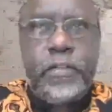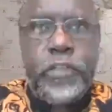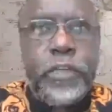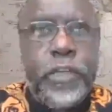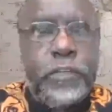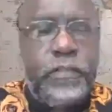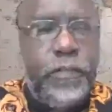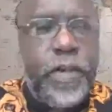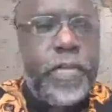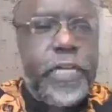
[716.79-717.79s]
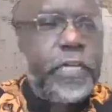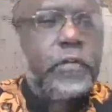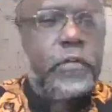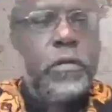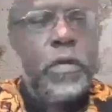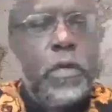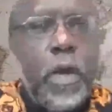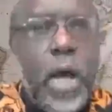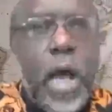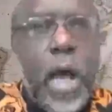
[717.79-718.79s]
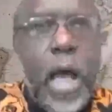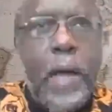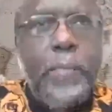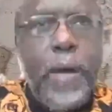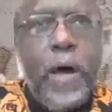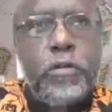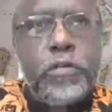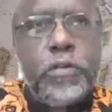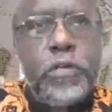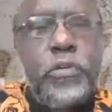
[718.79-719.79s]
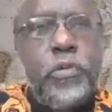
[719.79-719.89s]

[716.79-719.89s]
changes very little about